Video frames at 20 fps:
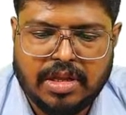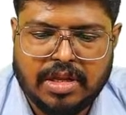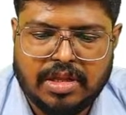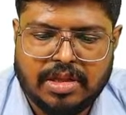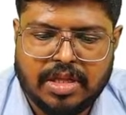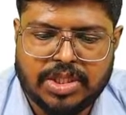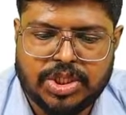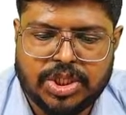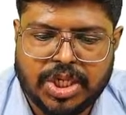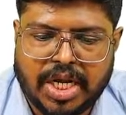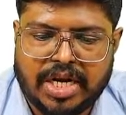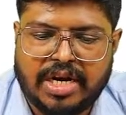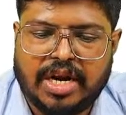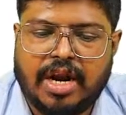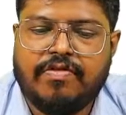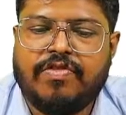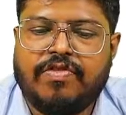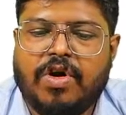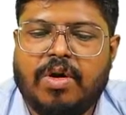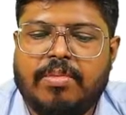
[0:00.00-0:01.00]
The
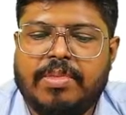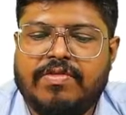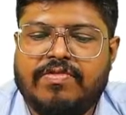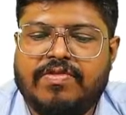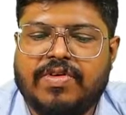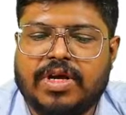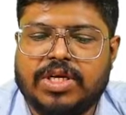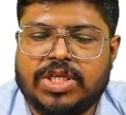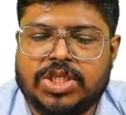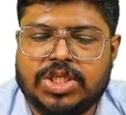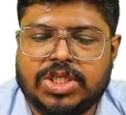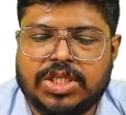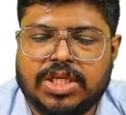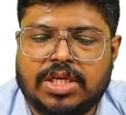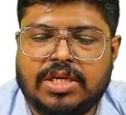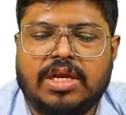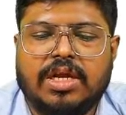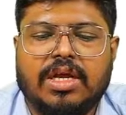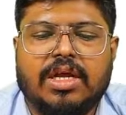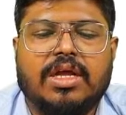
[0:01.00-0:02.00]
general form and
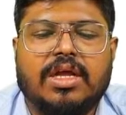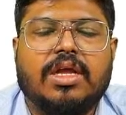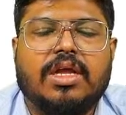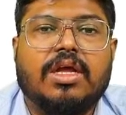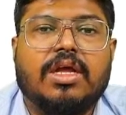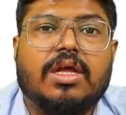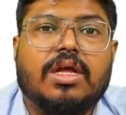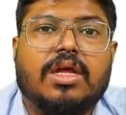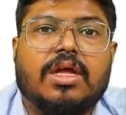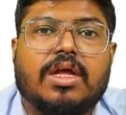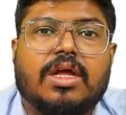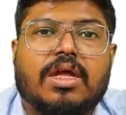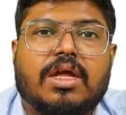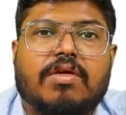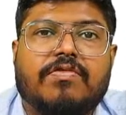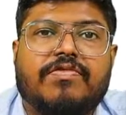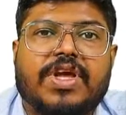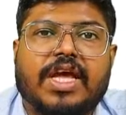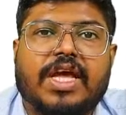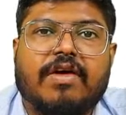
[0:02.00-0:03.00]
function,
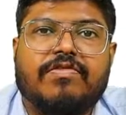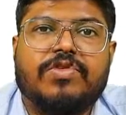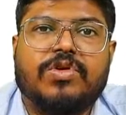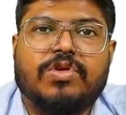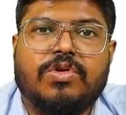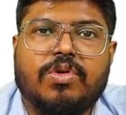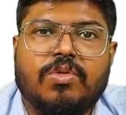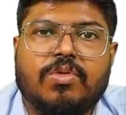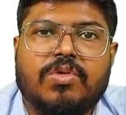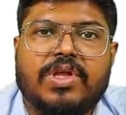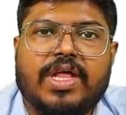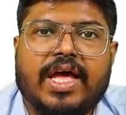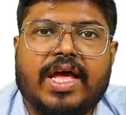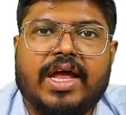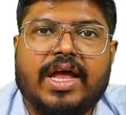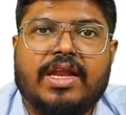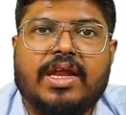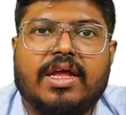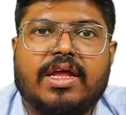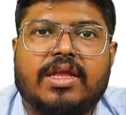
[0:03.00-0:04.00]
we have to know that
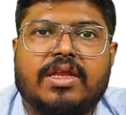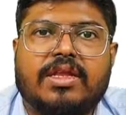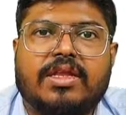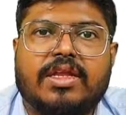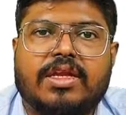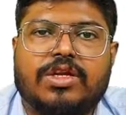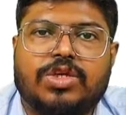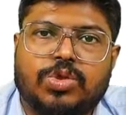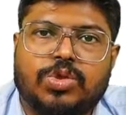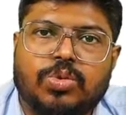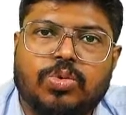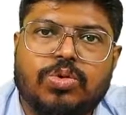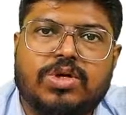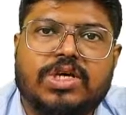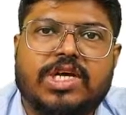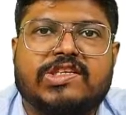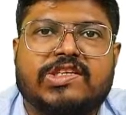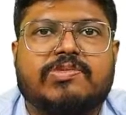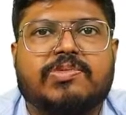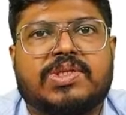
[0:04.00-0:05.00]
the two
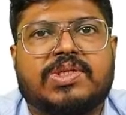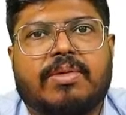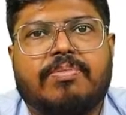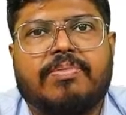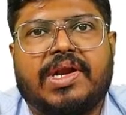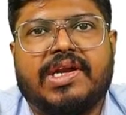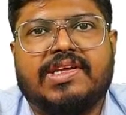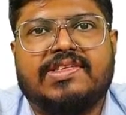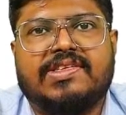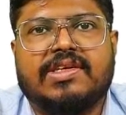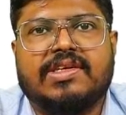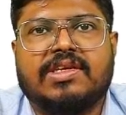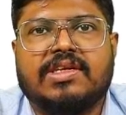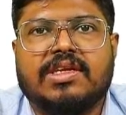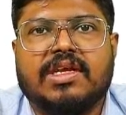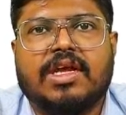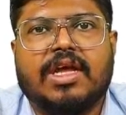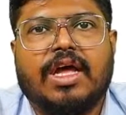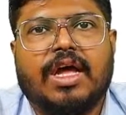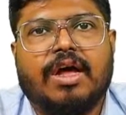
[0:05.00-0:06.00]
cusps are present,
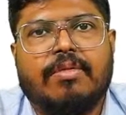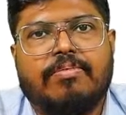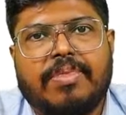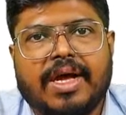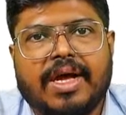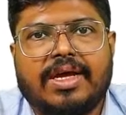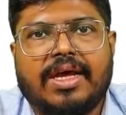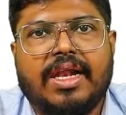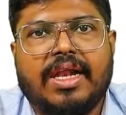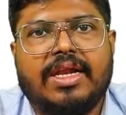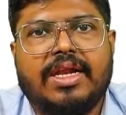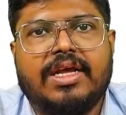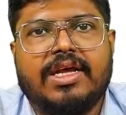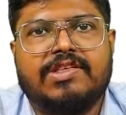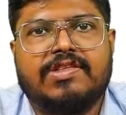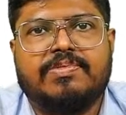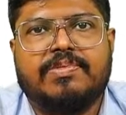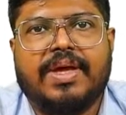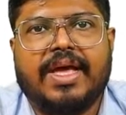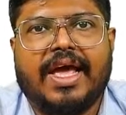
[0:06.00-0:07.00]
a buccal
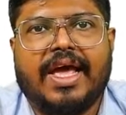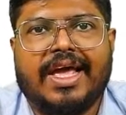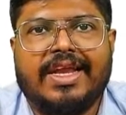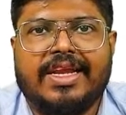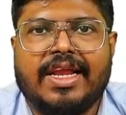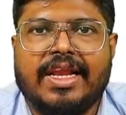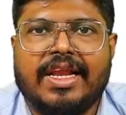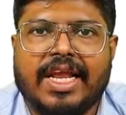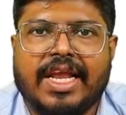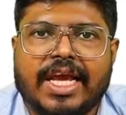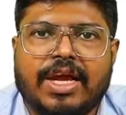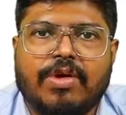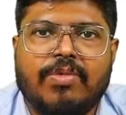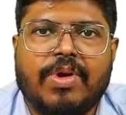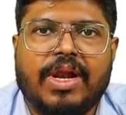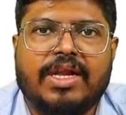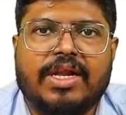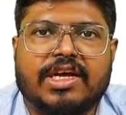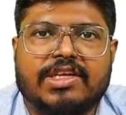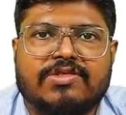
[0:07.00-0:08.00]
cusp and a
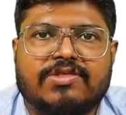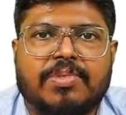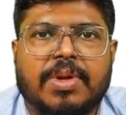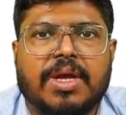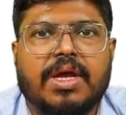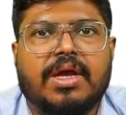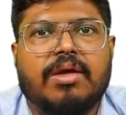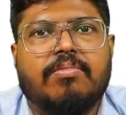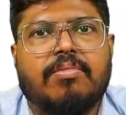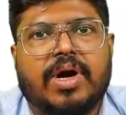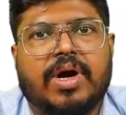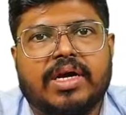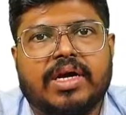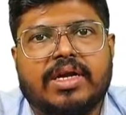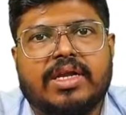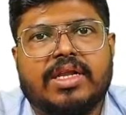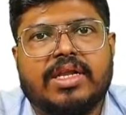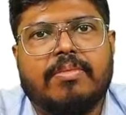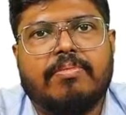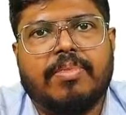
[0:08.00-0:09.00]
lingual cusp, but
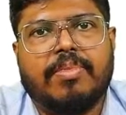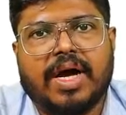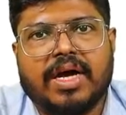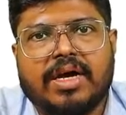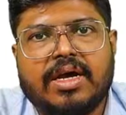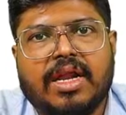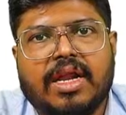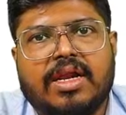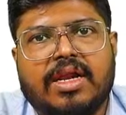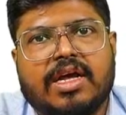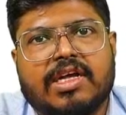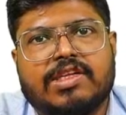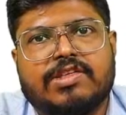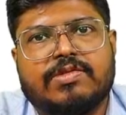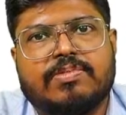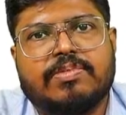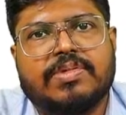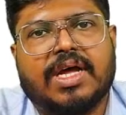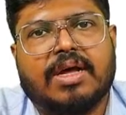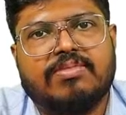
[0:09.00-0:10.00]
the buccal
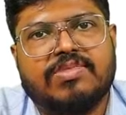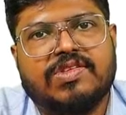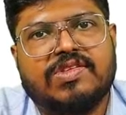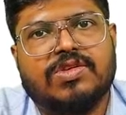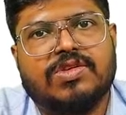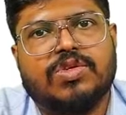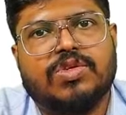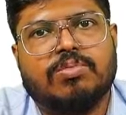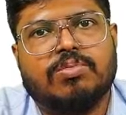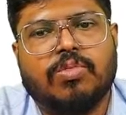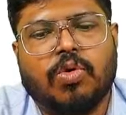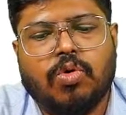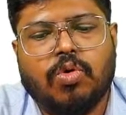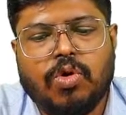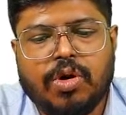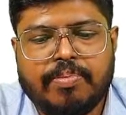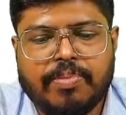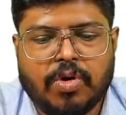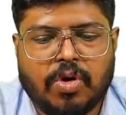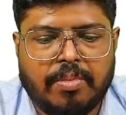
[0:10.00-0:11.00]
cusp comes into more
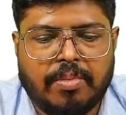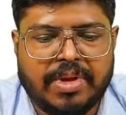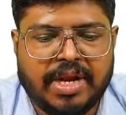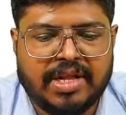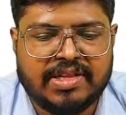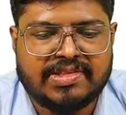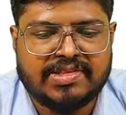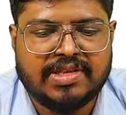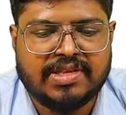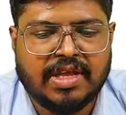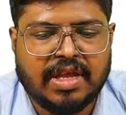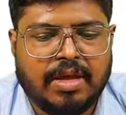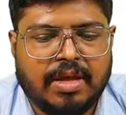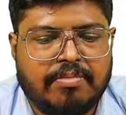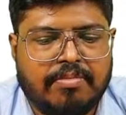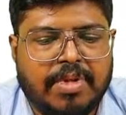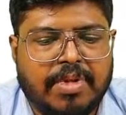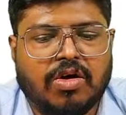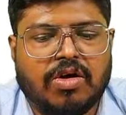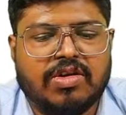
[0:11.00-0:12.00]
prominence
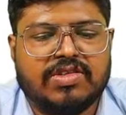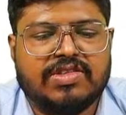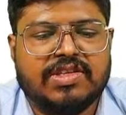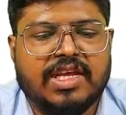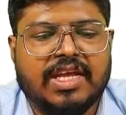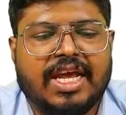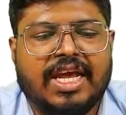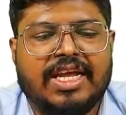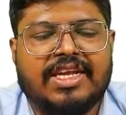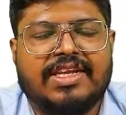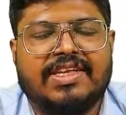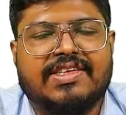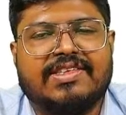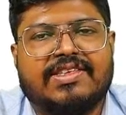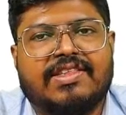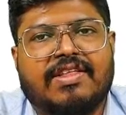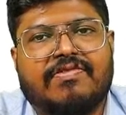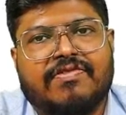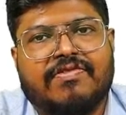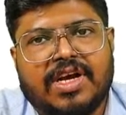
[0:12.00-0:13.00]
because it is
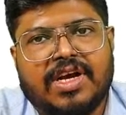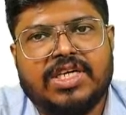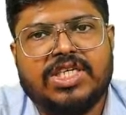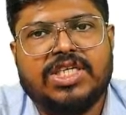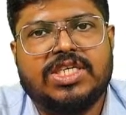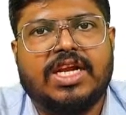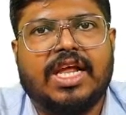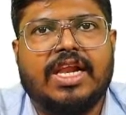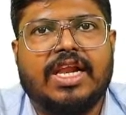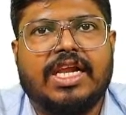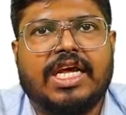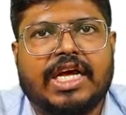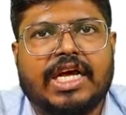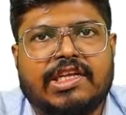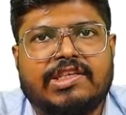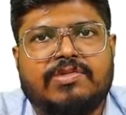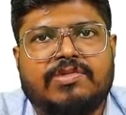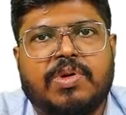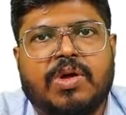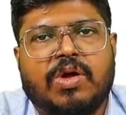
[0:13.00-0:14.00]
the functional
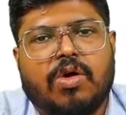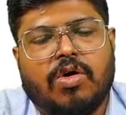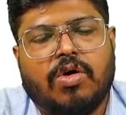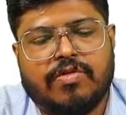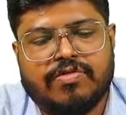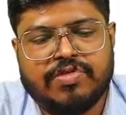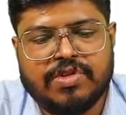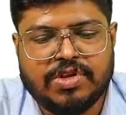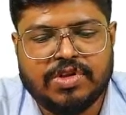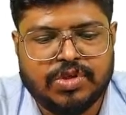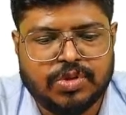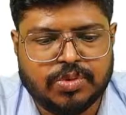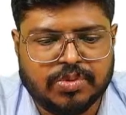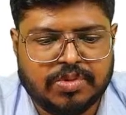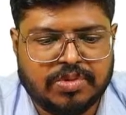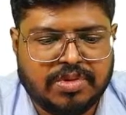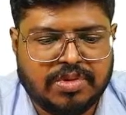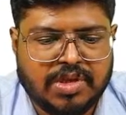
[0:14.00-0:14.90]
cusp of the two.